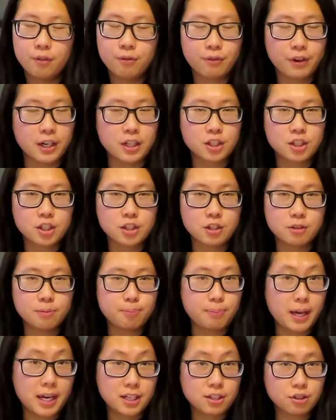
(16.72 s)

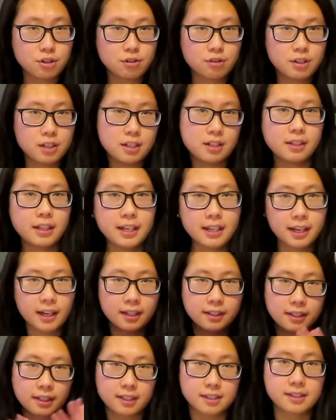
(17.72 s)
French pastry, like
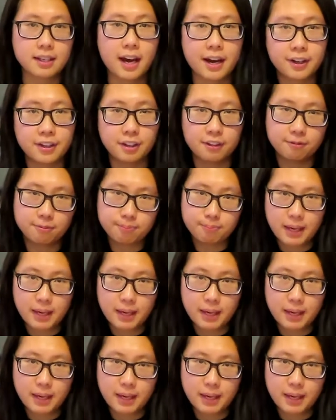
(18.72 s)
a style of